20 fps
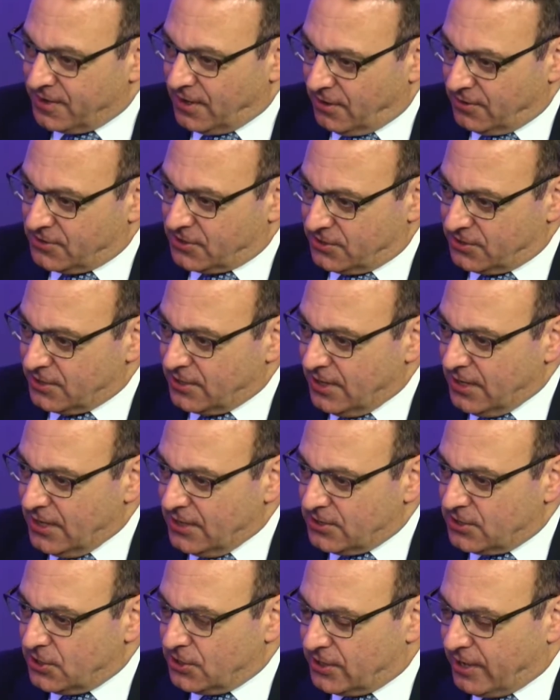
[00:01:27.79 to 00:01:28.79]

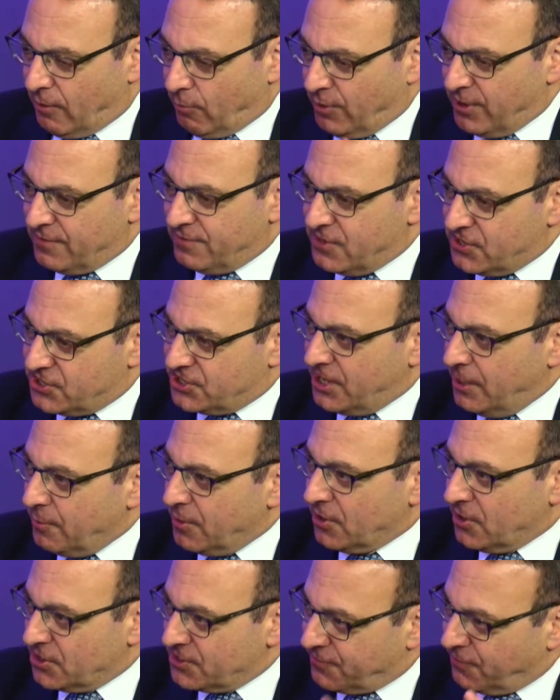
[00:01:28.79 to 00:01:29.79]
to get rid of the
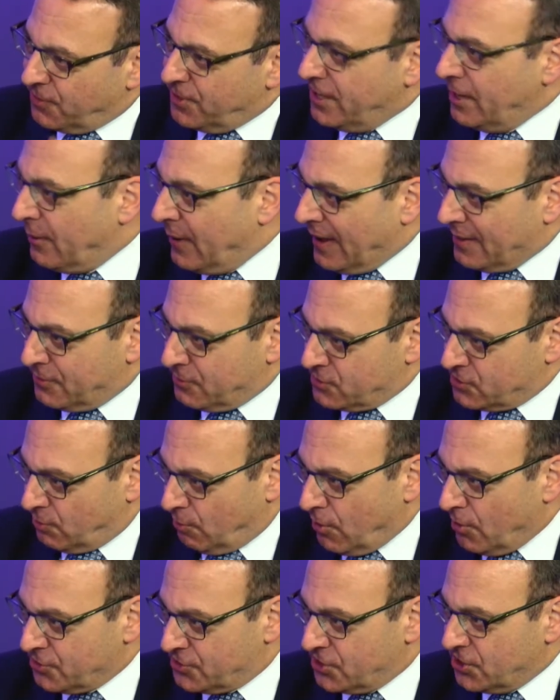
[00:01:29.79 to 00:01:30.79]
stimulus for
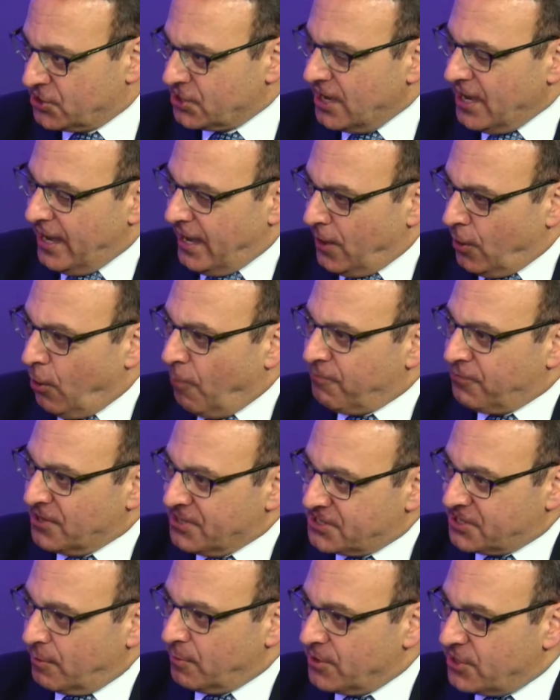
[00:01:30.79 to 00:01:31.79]
neoatherosclerosis and
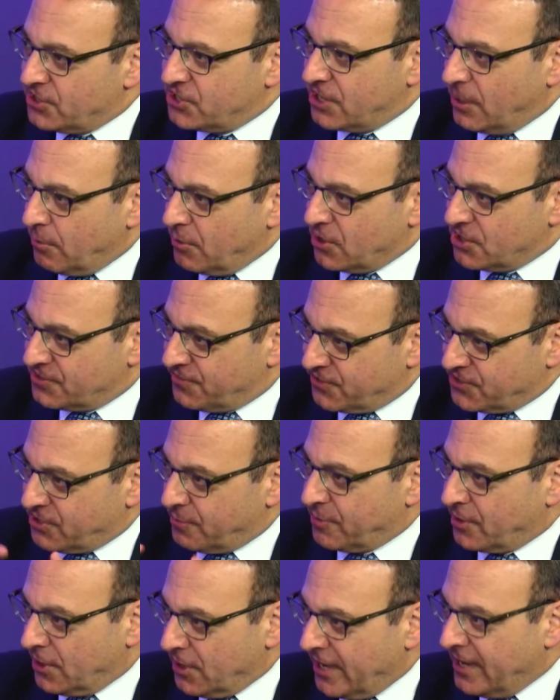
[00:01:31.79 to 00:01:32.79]
hopefully some of the stimulus for
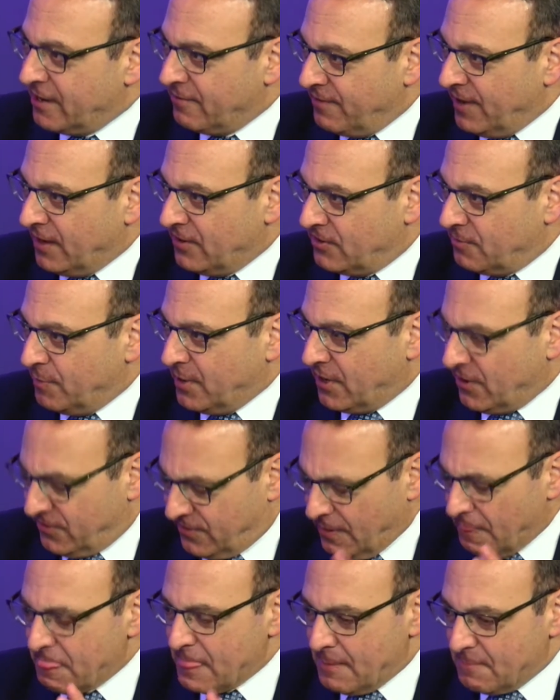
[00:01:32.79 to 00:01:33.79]
some of the late events, because